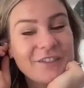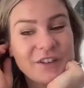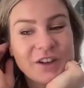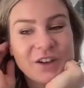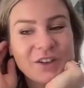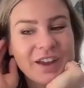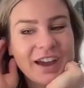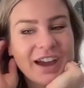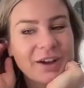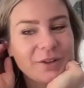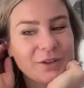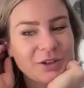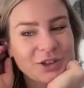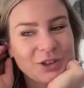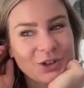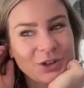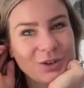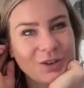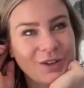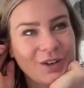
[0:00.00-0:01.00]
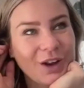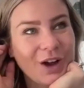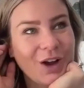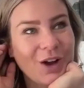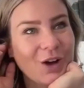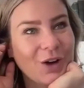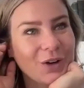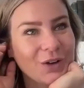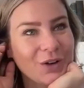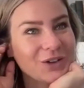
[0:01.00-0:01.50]
feel that when you don't
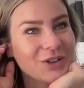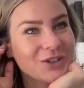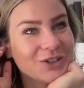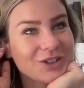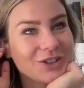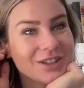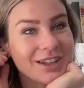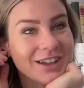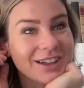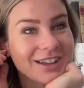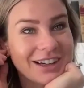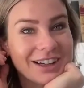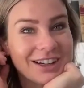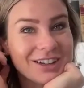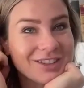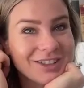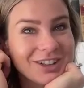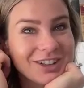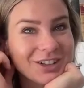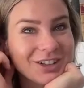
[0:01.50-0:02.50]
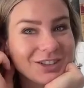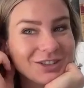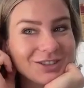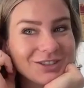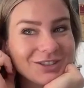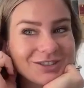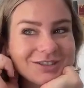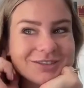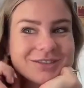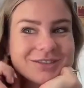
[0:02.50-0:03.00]
know, you're just like, I don't know.